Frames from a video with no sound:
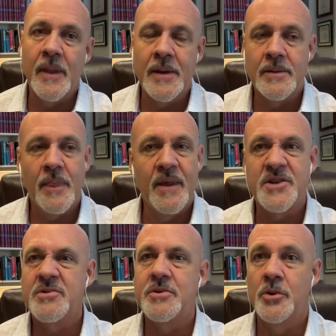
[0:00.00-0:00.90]
And
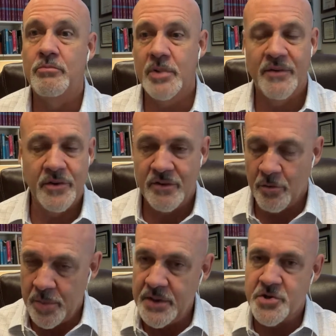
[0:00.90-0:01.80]
that's, you know, everything
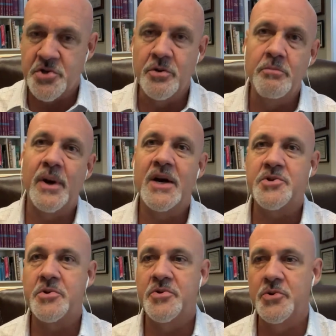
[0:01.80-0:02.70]
from being the student
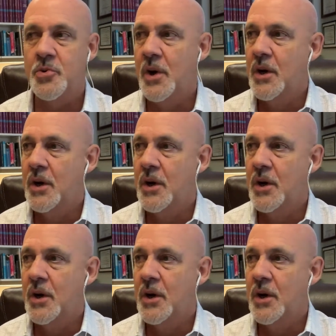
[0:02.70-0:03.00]
pastor to